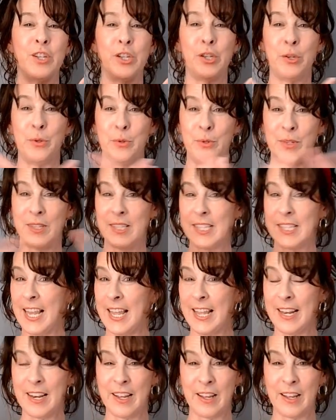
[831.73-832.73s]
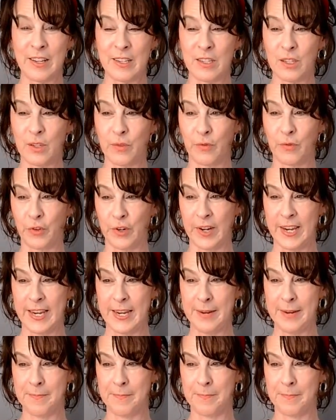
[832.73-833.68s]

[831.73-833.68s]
to set us free.